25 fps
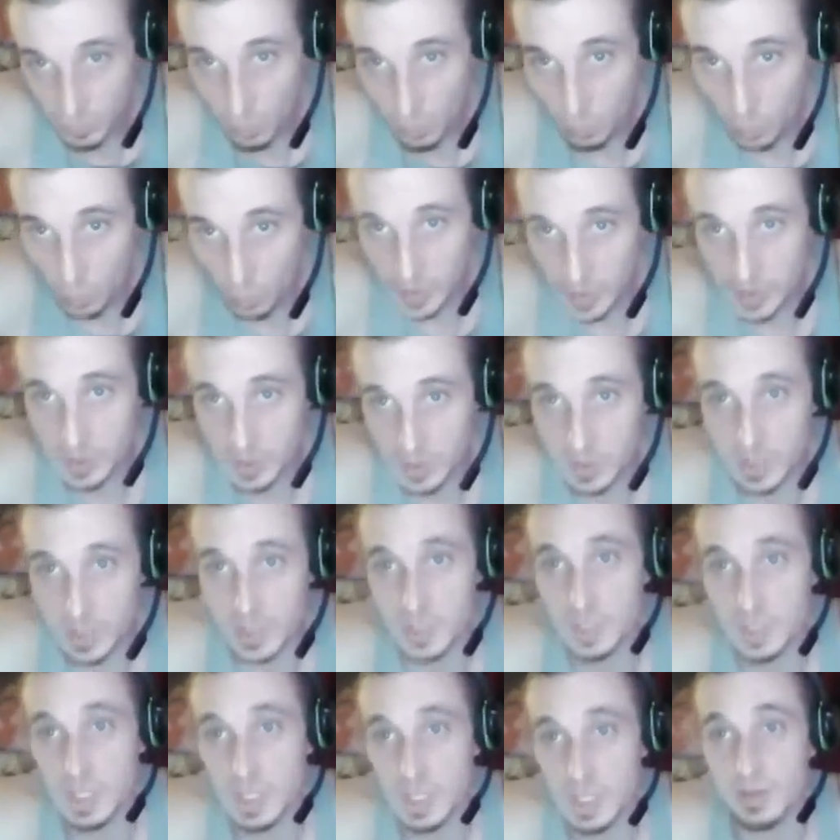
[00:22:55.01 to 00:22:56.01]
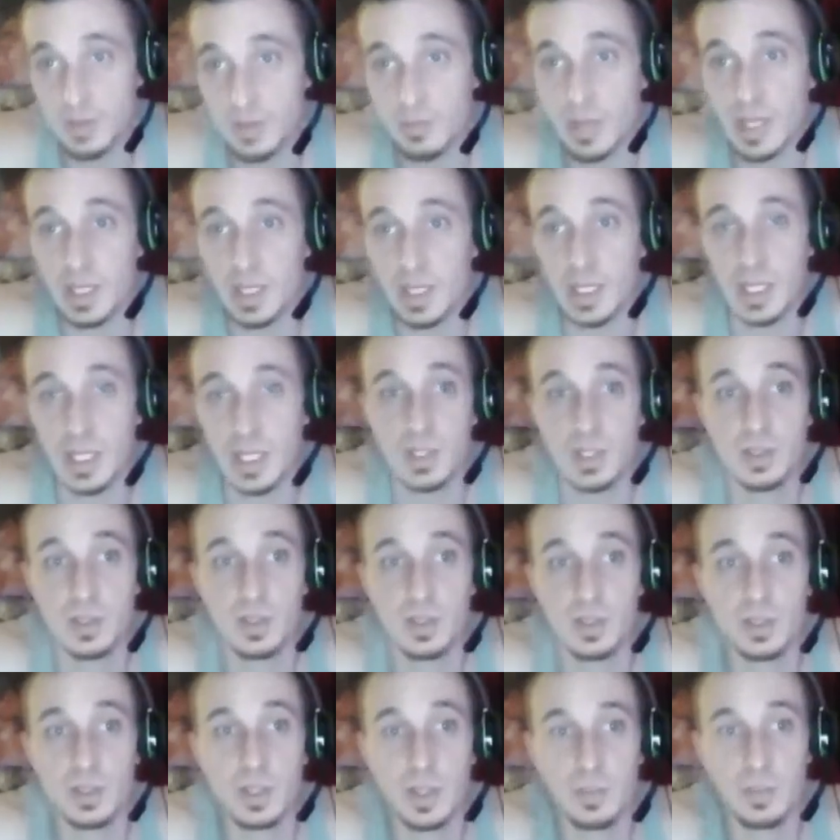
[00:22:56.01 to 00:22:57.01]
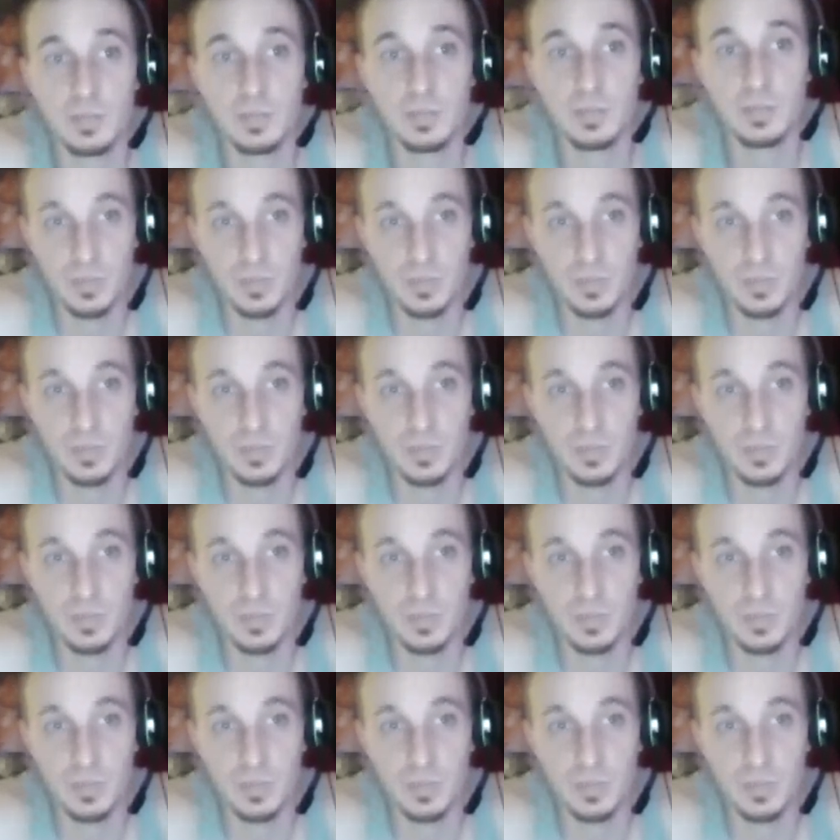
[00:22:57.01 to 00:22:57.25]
witnessed in the state of meditation or dream.